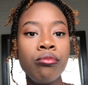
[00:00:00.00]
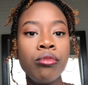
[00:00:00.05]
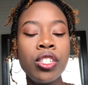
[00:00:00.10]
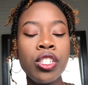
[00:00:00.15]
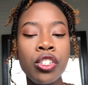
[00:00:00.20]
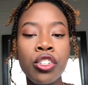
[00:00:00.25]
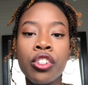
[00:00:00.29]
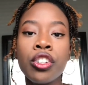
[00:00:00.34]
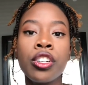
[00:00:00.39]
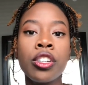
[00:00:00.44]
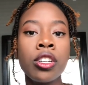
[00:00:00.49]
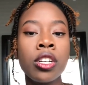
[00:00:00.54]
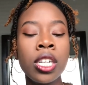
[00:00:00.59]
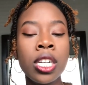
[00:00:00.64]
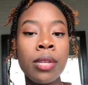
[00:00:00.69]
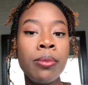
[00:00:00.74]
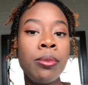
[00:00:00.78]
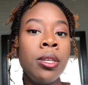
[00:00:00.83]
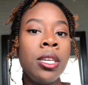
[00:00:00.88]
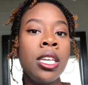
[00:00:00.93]
you're going to
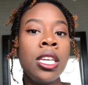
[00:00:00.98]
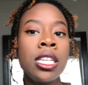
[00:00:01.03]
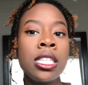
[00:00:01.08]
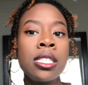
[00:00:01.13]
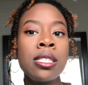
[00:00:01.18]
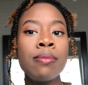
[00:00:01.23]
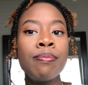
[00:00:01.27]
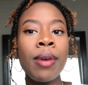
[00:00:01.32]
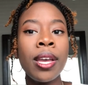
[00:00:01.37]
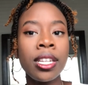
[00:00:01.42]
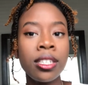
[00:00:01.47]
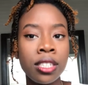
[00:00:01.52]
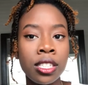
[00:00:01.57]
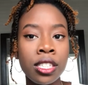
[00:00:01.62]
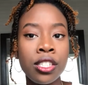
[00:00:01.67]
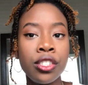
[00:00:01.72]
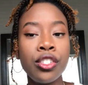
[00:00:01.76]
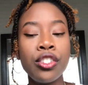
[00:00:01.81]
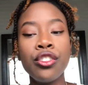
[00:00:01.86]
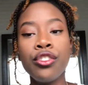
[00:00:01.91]
be expected
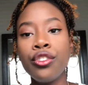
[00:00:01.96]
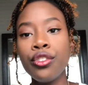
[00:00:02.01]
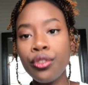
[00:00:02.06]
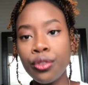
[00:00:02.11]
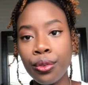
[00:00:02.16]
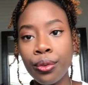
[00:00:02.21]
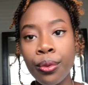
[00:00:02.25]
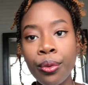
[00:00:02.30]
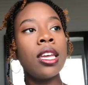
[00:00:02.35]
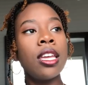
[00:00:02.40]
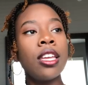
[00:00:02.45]
to do.